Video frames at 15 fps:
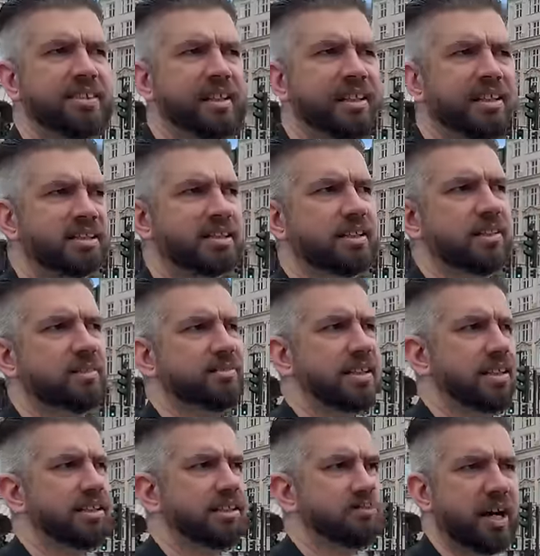think it's a
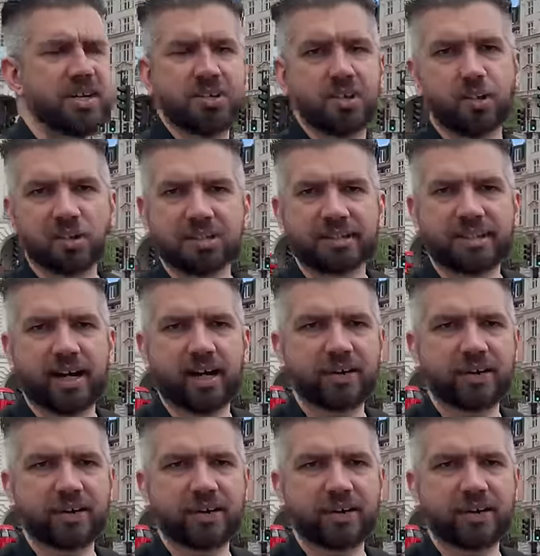it's a race course now.